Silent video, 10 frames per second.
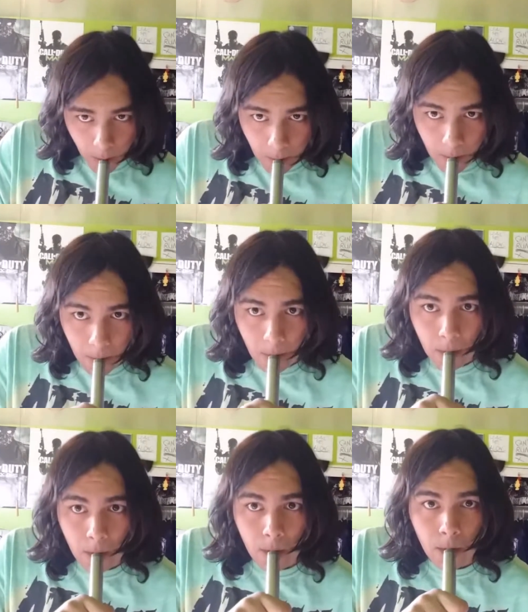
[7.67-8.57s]

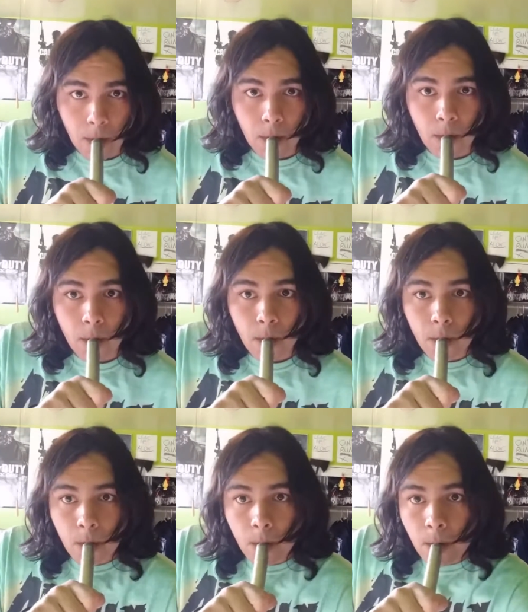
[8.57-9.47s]

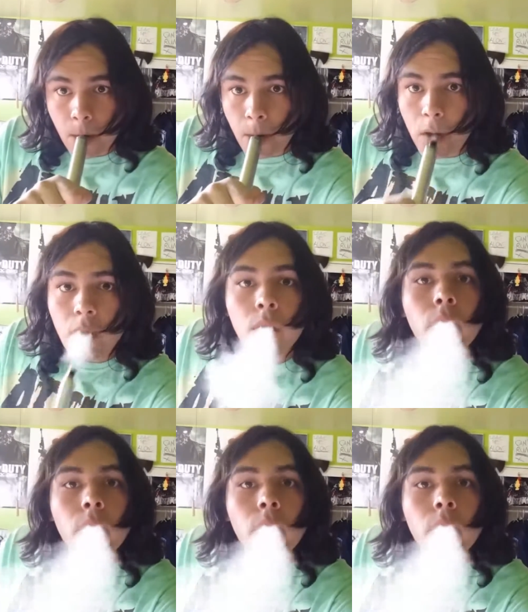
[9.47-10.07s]
No one is speaking in this clip.